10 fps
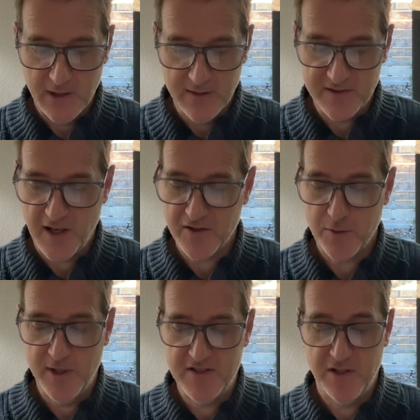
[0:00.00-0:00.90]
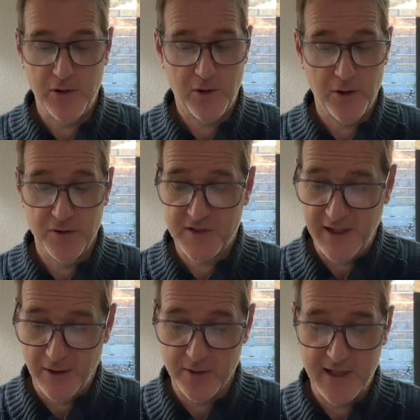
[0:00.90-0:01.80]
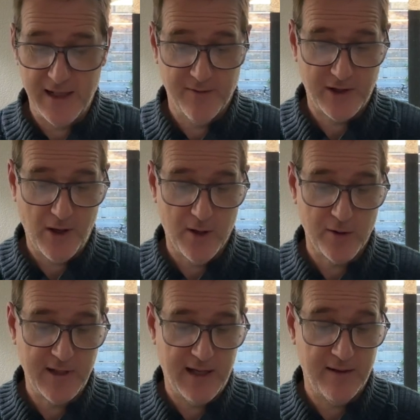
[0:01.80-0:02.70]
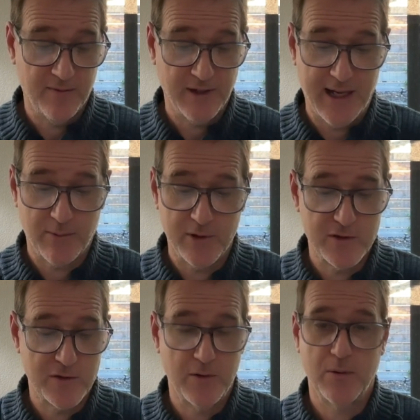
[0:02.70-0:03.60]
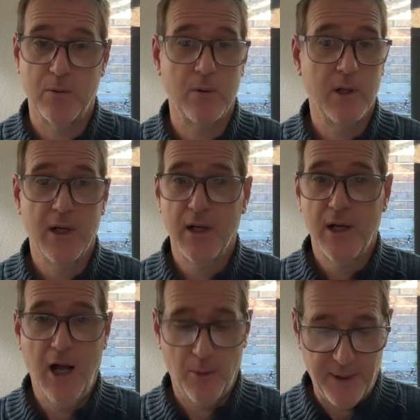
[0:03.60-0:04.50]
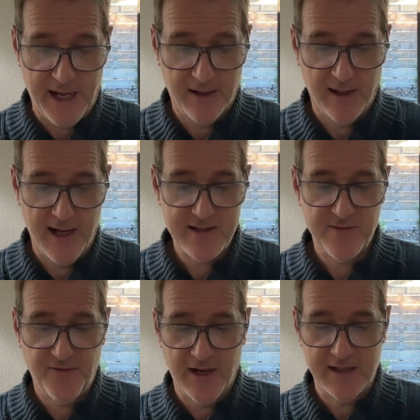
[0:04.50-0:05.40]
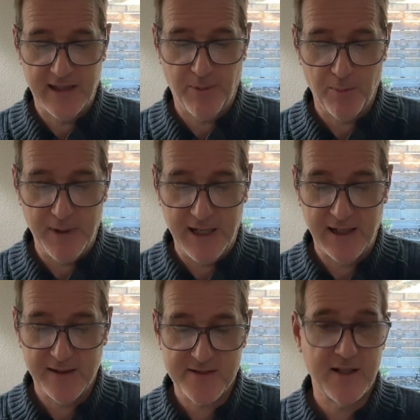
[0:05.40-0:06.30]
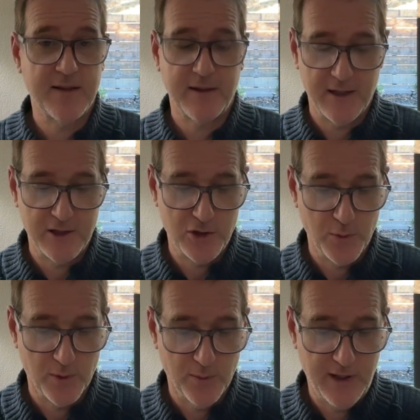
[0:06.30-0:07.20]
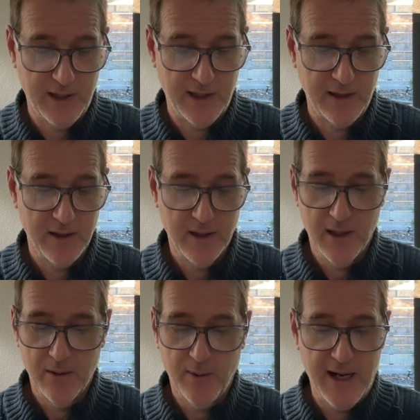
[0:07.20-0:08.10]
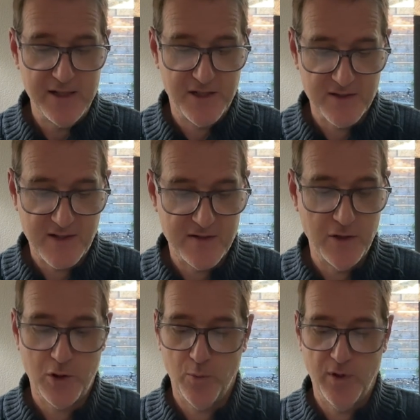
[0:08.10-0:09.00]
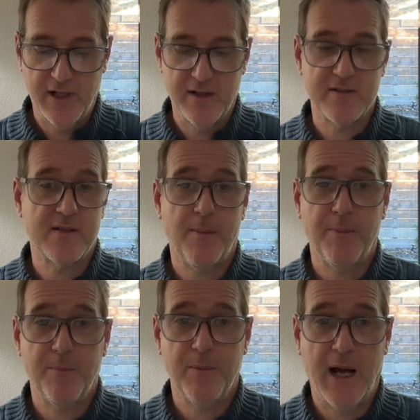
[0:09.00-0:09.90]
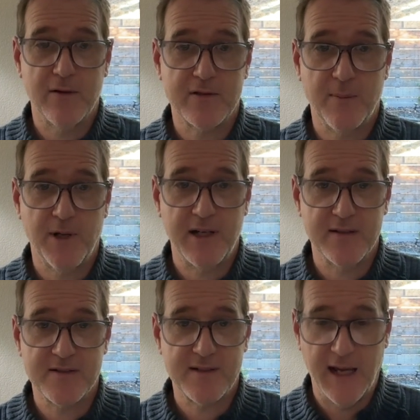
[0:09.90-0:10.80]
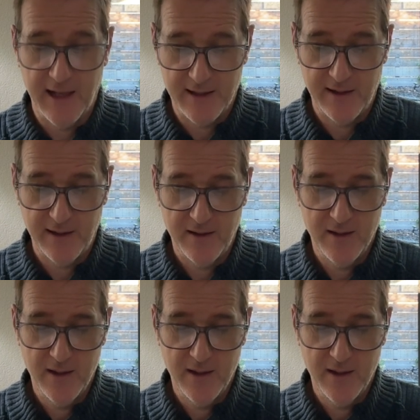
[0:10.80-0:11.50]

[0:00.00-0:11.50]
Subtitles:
This also means that you can use denotative and connotative language to help analyze and find deeper meaning in something that you are reading, right? Just as you can read into how somebody is standing,